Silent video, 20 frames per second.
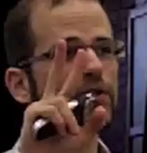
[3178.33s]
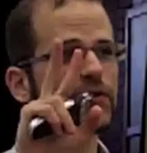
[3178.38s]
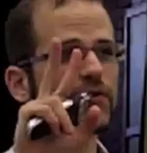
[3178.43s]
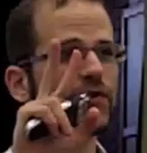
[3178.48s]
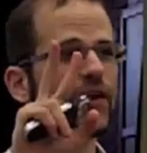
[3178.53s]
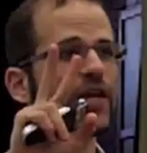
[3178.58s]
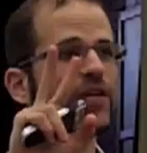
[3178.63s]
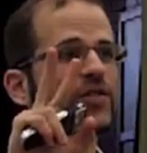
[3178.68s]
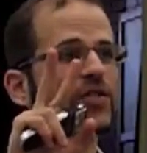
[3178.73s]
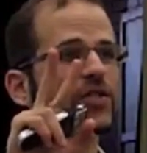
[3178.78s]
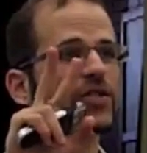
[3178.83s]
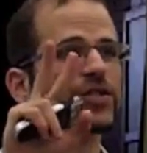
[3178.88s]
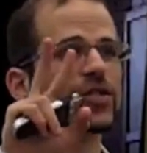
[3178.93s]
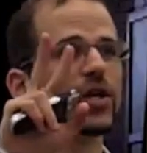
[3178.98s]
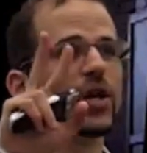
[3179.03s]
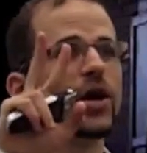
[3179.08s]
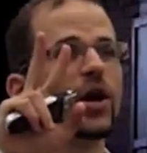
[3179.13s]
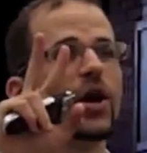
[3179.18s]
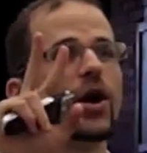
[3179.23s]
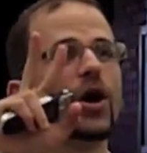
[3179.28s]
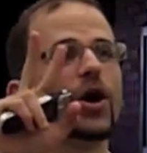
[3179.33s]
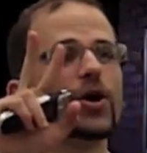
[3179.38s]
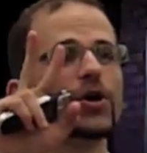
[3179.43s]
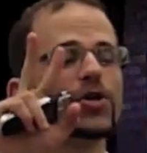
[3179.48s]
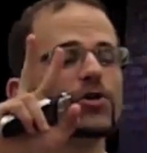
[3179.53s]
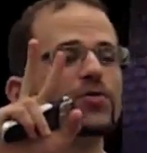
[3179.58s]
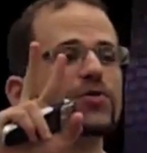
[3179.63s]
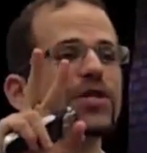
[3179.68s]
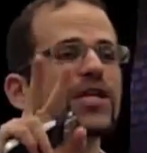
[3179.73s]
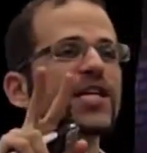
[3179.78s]
those phases
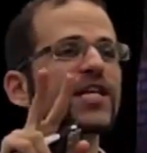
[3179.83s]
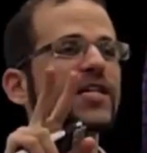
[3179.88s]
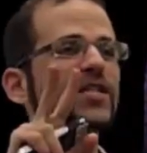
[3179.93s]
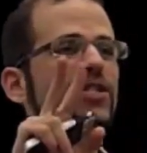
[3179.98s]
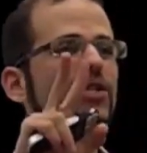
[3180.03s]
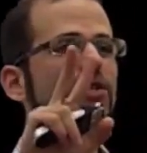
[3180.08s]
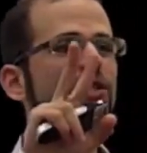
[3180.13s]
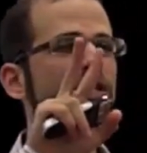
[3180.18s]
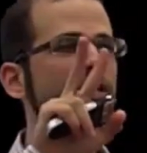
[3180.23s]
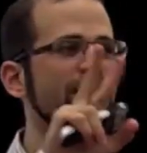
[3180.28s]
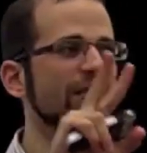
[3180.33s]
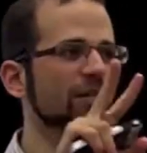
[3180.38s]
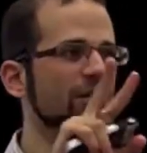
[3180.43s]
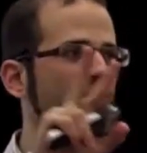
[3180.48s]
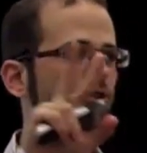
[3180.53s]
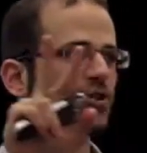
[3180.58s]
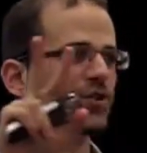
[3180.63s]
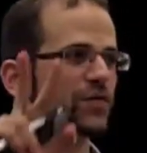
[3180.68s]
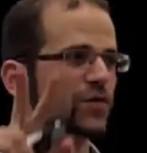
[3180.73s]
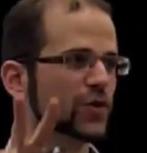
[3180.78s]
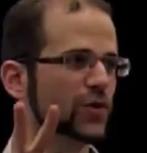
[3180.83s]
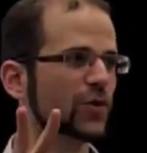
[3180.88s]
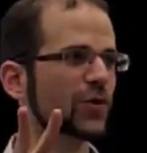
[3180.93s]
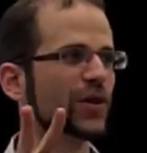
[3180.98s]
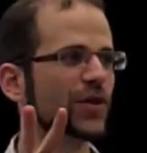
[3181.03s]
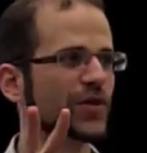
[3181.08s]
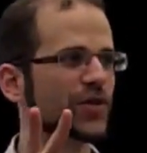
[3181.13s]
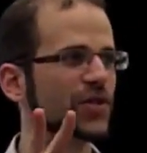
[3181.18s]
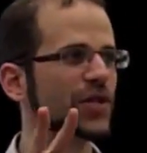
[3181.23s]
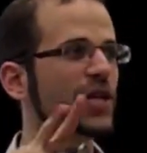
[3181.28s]
are unique to the addiction of
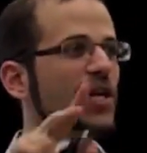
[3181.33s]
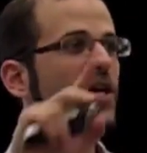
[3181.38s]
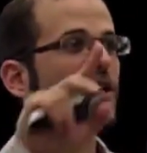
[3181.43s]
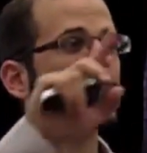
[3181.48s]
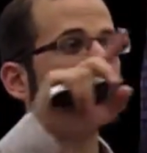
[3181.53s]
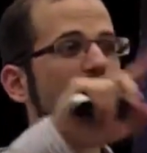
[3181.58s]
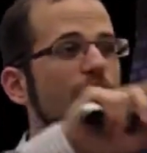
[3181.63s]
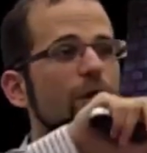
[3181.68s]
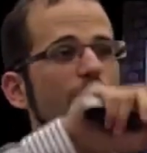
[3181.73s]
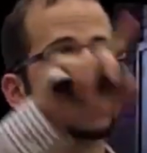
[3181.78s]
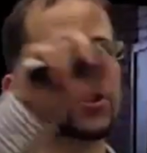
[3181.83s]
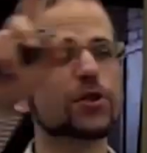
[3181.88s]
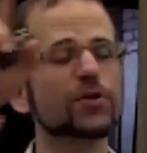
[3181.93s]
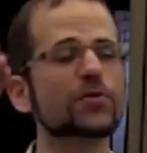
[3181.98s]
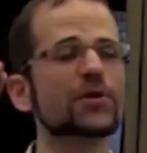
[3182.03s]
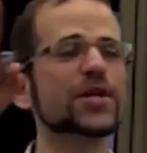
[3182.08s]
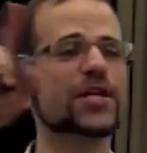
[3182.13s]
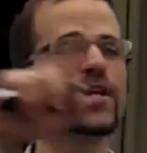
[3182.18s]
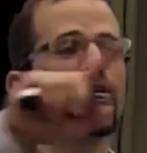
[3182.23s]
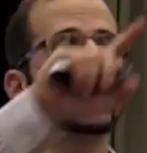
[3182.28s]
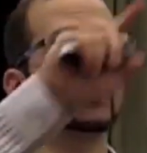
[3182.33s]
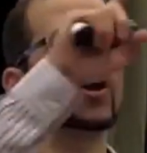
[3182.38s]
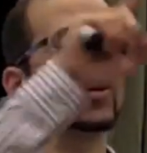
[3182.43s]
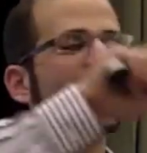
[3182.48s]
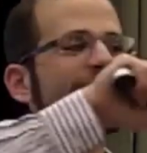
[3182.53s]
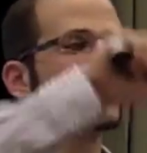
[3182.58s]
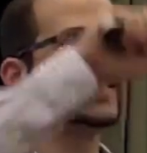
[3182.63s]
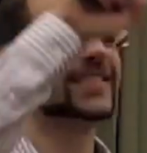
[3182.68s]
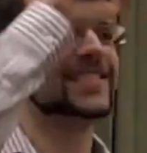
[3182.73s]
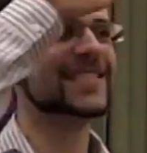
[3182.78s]
choice. The other 3
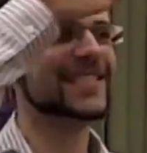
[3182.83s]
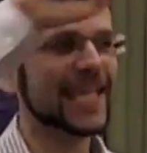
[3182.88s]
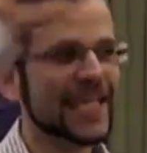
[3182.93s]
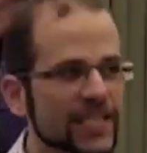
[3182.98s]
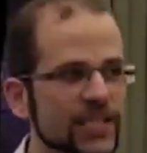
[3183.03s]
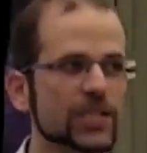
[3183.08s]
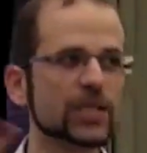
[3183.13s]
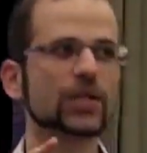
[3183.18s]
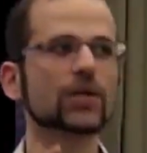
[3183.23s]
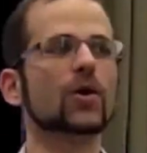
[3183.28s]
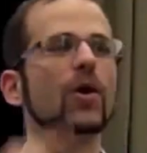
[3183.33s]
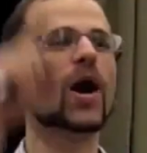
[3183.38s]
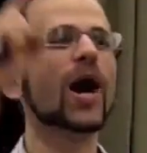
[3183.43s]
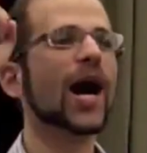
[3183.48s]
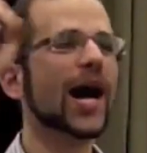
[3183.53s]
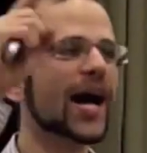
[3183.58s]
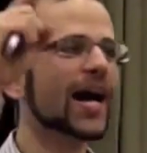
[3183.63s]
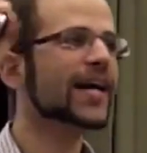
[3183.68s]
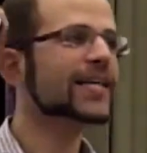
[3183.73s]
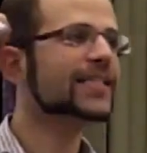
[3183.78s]
are identical,